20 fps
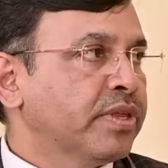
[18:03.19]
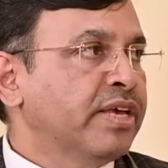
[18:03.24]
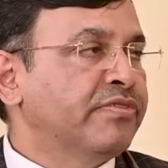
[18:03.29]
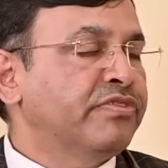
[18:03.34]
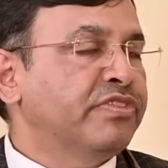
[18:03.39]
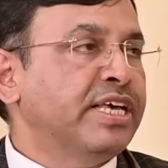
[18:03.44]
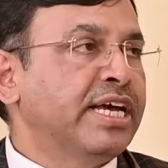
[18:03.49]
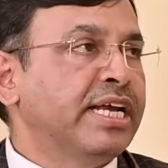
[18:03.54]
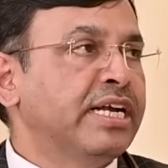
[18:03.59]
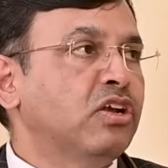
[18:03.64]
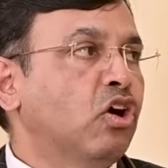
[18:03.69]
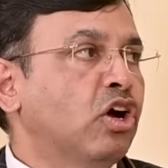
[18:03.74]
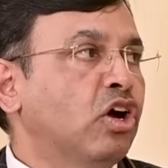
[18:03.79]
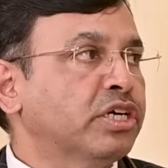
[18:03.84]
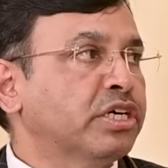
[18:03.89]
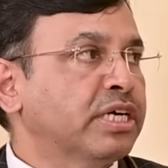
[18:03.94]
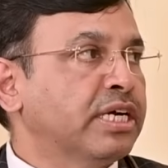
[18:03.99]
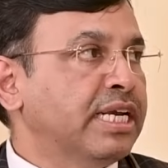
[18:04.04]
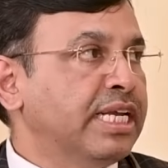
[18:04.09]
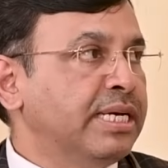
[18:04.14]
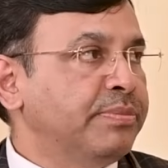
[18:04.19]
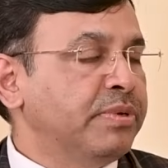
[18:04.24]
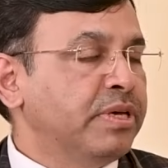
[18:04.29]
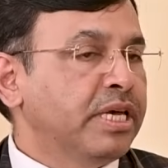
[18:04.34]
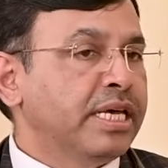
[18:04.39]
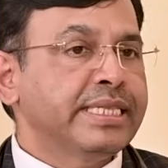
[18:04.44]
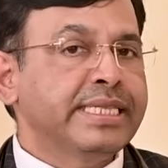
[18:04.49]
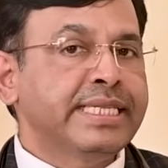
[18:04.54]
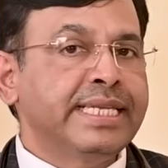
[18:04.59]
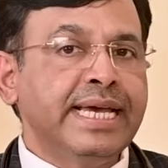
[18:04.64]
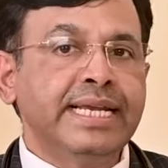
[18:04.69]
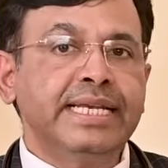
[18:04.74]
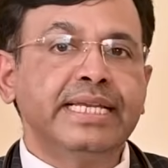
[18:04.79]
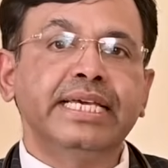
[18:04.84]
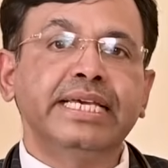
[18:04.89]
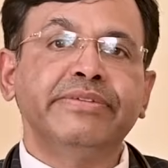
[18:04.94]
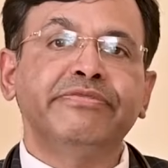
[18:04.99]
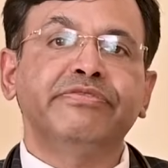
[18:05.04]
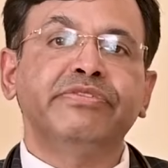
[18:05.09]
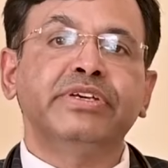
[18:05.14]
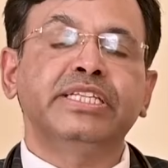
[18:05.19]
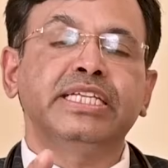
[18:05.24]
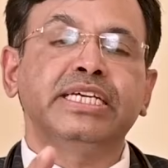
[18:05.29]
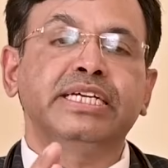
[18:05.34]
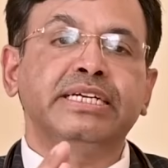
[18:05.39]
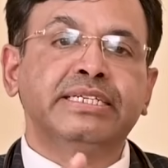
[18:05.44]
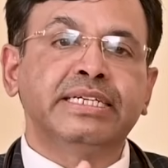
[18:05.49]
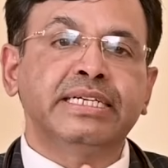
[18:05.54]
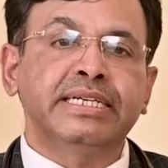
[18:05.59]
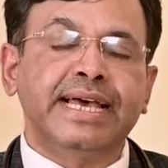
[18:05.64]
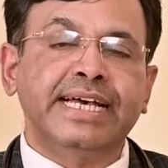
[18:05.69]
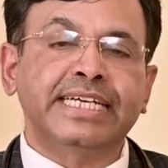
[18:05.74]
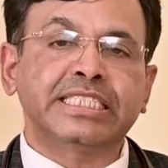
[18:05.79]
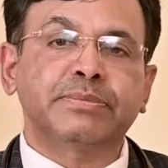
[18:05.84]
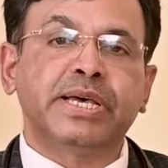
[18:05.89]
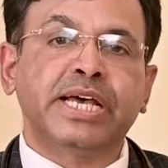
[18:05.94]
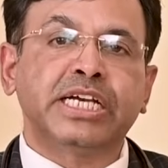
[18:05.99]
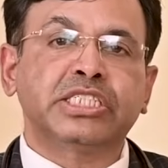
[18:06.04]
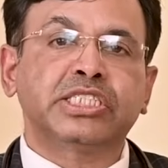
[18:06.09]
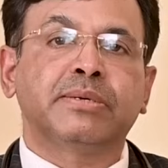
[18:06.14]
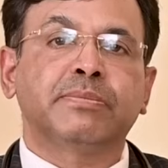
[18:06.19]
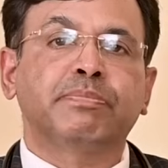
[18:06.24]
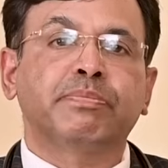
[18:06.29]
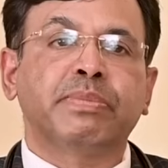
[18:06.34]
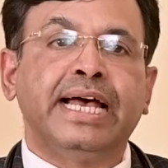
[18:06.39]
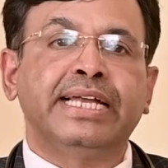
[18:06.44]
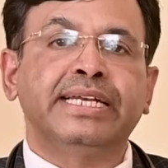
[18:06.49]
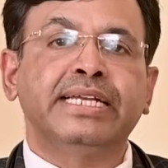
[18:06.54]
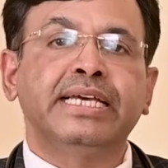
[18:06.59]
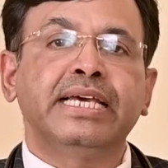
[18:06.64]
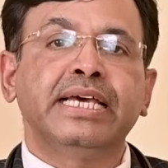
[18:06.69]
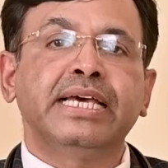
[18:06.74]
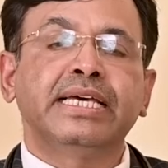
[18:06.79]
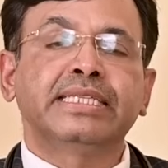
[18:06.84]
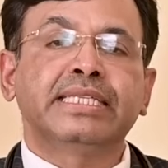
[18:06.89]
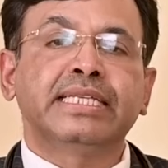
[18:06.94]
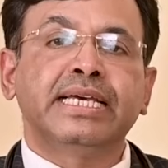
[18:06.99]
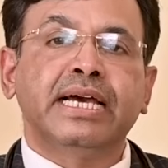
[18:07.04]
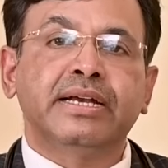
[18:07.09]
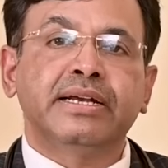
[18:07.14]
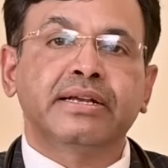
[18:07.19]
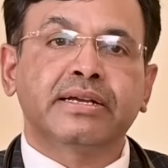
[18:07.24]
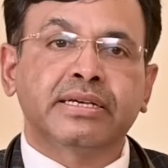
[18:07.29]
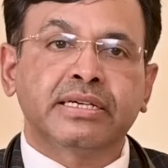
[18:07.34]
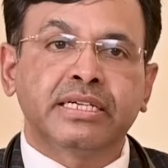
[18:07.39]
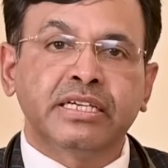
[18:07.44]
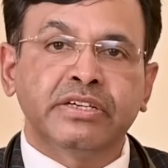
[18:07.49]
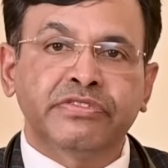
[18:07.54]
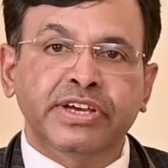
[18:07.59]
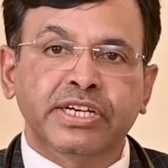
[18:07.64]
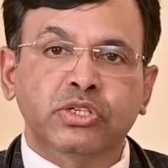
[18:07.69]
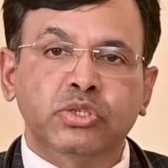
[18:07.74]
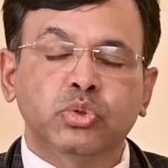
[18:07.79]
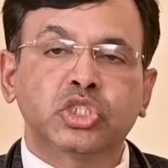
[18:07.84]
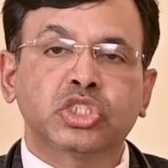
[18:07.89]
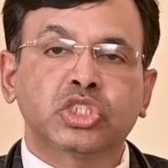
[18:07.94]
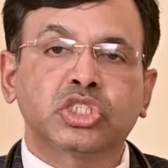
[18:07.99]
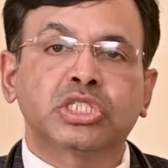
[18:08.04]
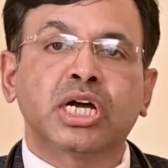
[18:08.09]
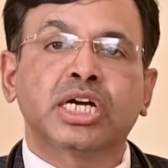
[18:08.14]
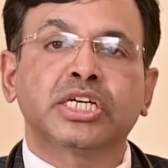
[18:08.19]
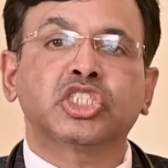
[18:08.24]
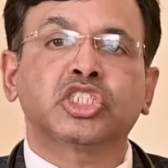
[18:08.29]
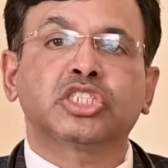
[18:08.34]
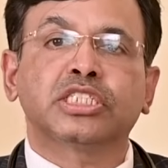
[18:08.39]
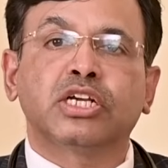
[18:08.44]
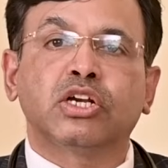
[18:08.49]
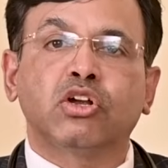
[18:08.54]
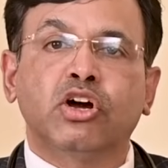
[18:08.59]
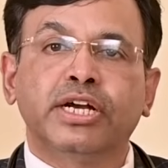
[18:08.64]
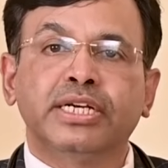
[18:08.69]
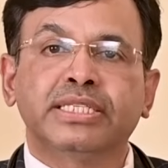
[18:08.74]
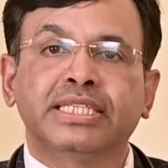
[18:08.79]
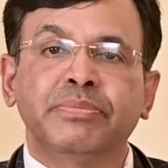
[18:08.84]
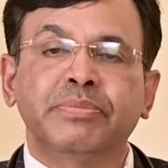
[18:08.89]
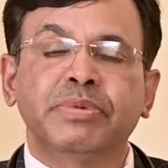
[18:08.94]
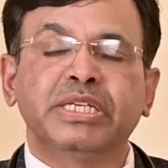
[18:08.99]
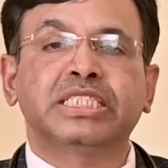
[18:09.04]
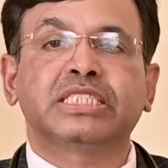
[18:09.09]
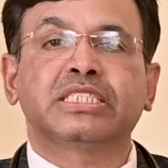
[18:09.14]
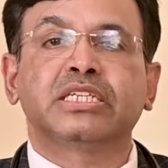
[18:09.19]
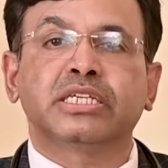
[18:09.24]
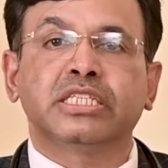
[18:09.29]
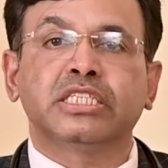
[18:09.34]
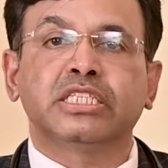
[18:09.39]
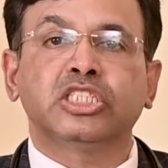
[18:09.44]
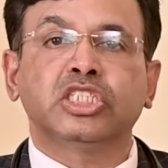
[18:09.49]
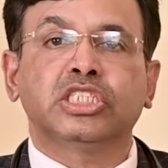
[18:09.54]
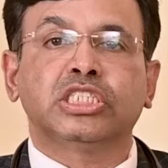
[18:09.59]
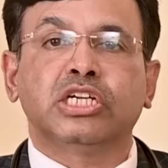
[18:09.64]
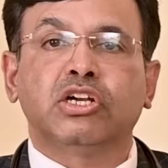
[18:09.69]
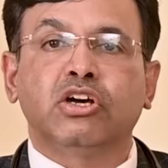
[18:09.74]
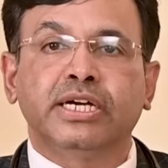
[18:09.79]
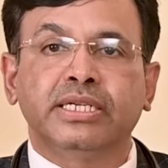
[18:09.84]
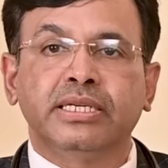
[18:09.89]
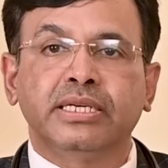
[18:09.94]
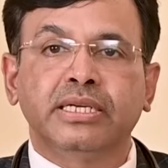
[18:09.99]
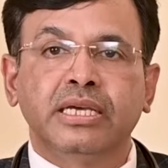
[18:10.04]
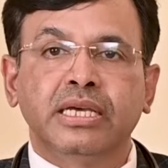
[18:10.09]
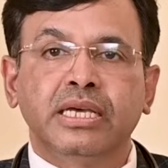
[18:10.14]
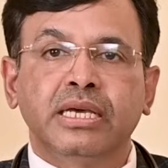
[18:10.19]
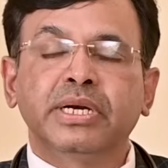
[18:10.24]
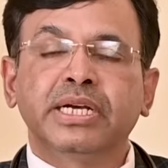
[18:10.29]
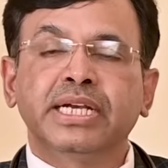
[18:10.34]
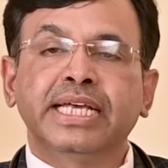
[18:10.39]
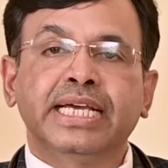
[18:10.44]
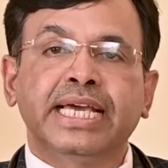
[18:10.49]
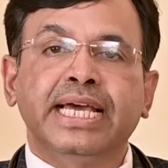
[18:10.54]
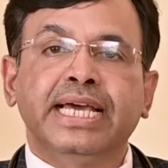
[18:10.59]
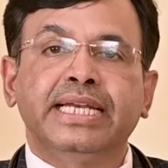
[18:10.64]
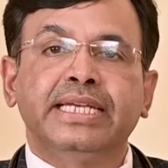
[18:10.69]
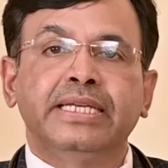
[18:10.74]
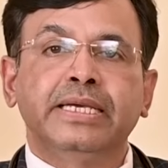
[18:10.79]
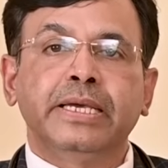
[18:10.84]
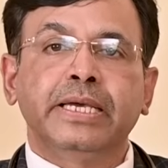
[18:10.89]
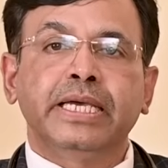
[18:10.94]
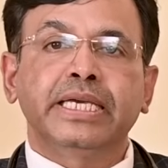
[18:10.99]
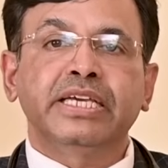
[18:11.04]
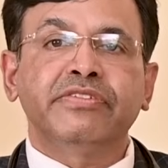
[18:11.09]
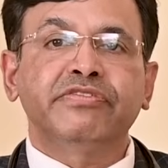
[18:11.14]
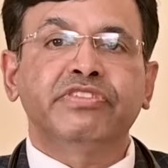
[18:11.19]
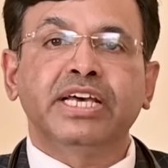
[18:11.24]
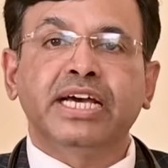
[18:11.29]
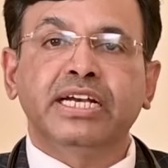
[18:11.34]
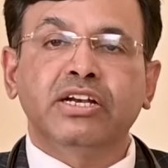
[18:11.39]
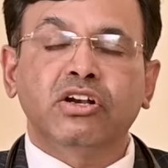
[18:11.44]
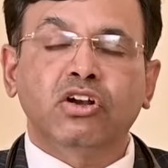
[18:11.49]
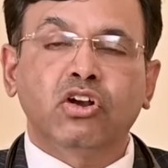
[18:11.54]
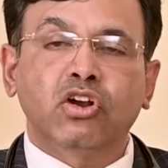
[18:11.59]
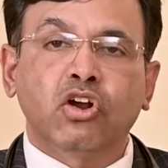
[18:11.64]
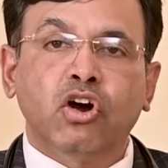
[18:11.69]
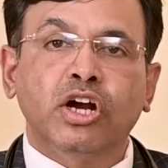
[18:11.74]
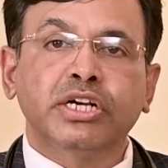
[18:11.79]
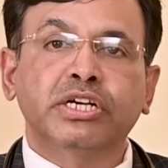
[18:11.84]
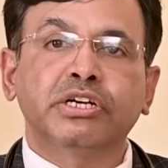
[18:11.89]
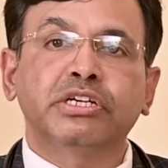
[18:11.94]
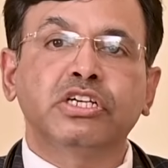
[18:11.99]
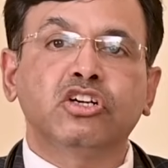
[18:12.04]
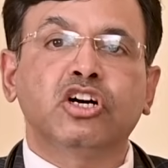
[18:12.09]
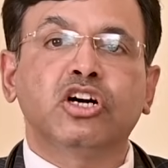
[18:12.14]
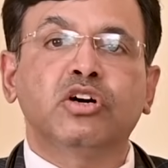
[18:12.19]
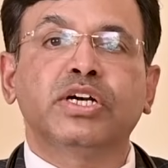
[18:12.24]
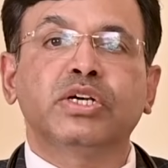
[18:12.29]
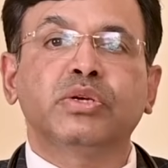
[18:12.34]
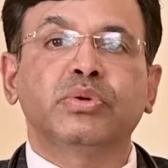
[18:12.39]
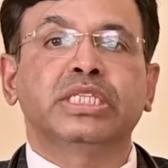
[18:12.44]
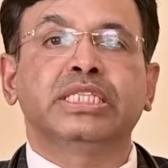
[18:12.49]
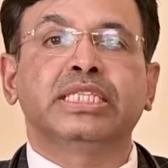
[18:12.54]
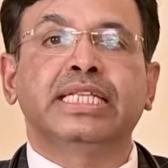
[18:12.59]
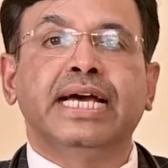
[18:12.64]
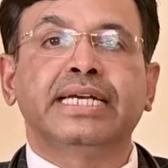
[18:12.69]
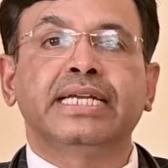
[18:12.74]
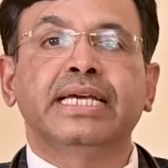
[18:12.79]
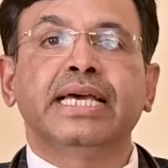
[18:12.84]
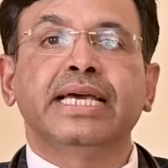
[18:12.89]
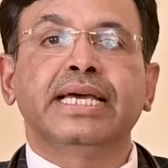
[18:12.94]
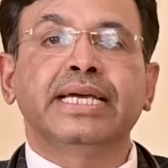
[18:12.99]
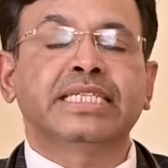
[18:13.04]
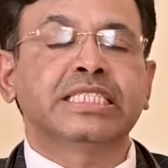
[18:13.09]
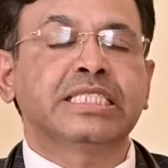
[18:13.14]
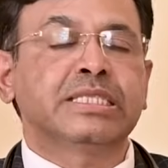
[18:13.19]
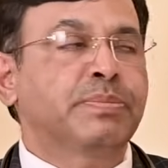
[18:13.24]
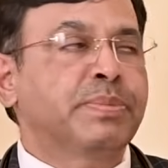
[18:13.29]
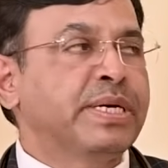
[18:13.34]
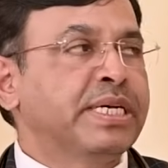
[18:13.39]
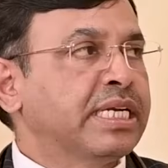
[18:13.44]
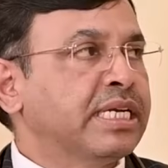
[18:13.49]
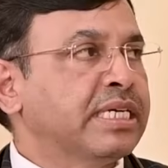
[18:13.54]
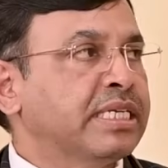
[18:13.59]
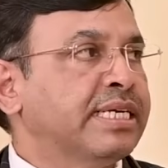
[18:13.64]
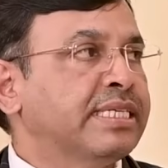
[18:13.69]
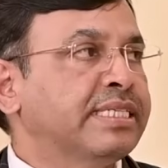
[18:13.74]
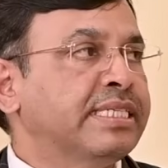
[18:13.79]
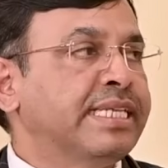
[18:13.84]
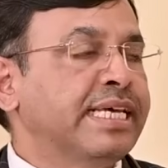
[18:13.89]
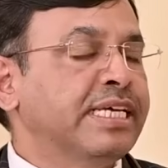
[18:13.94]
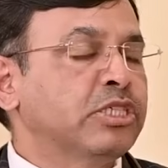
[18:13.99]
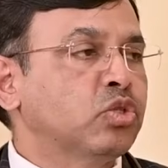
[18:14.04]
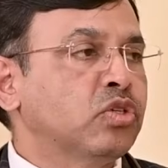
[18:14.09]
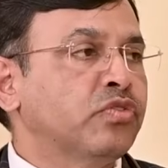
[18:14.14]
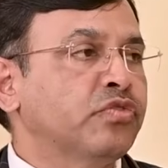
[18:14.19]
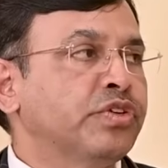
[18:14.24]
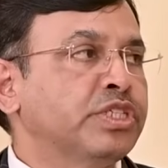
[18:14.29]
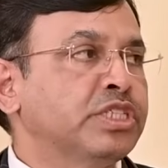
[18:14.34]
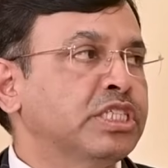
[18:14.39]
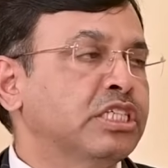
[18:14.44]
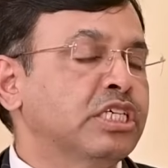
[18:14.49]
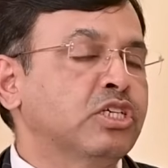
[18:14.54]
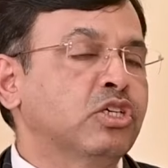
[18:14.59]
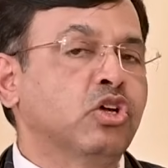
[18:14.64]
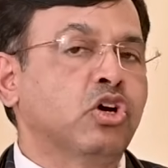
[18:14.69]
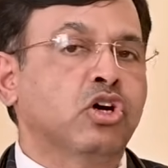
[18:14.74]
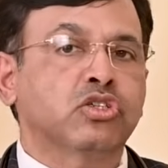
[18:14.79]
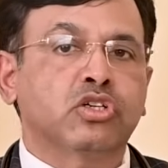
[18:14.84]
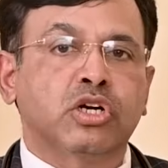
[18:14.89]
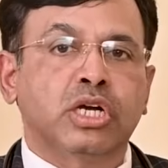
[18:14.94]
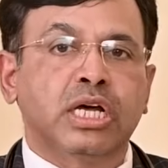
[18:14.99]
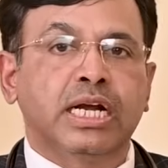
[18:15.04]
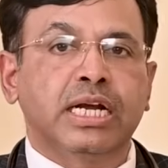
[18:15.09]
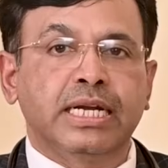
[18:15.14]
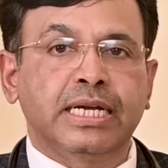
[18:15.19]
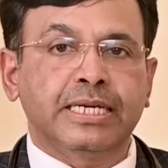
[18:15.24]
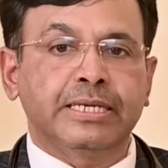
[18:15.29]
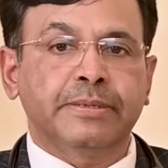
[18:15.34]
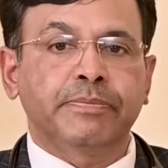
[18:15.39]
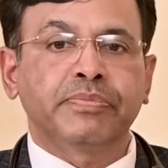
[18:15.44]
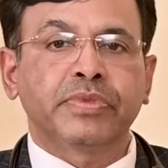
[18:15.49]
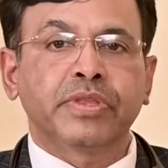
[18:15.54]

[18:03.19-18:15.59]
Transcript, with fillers: If they are not relieved, then if in the written asthma action plan they are given to start steroid, they may start the steroid. But again, if they are not recovered with that, it is better that they should visit the doctor early.